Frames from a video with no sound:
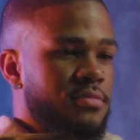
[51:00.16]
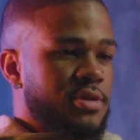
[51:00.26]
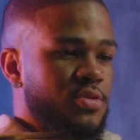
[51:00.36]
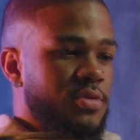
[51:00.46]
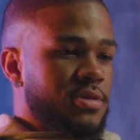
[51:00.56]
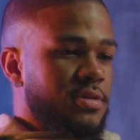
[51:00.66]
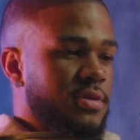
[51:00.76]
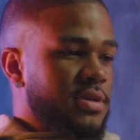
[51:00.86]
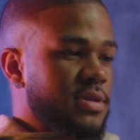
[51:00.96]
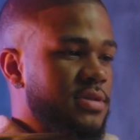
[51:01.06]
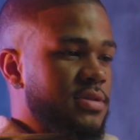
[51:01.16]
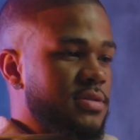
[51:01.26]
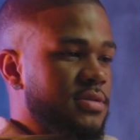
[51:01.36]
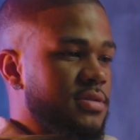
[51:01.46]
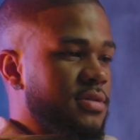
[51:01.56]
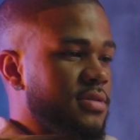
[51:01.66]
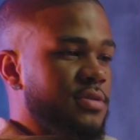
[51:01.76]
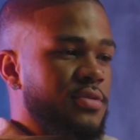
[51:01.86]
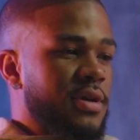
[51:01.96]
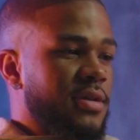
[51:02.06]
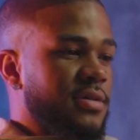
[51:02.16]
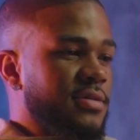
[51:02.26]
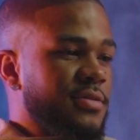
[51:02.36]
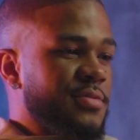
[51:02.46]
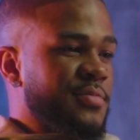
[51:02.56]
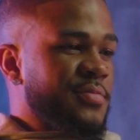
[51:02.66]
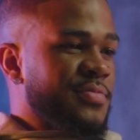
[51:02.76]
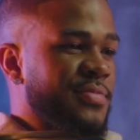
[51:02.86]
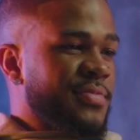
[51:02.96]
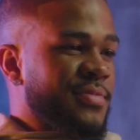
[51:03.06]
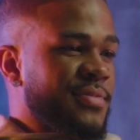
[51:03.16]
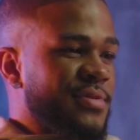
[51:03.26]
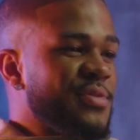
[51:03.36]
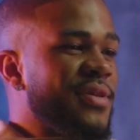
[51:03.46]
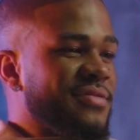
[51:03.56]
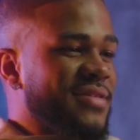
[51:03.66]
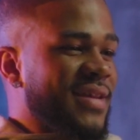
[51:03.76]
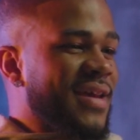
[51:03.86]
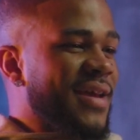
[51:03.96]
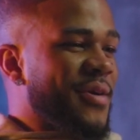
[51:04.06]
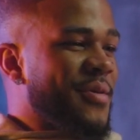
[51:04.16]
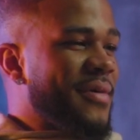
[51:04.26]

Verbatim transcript: That's really all it is. You gotta, you have to care